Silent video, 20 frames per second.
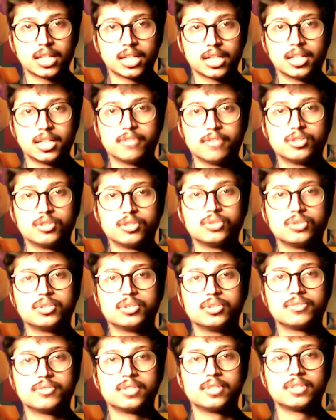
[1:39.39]
and they will do
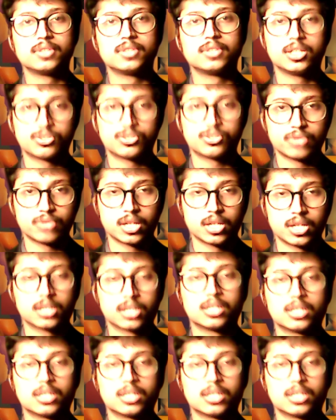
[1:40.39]
it with a history and